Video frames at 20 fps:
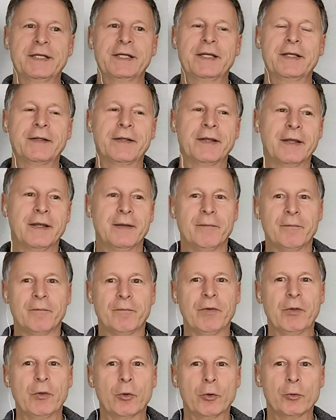that
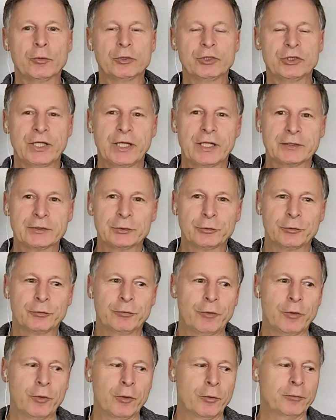we're going to chance to
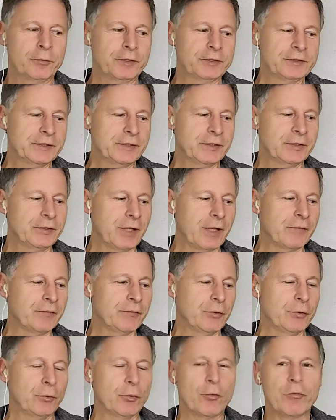follow this
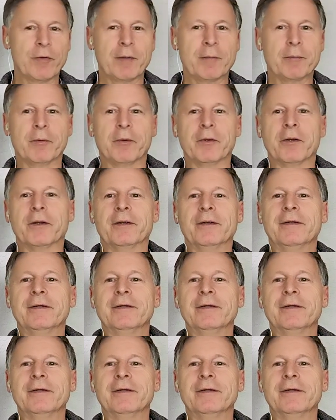until November.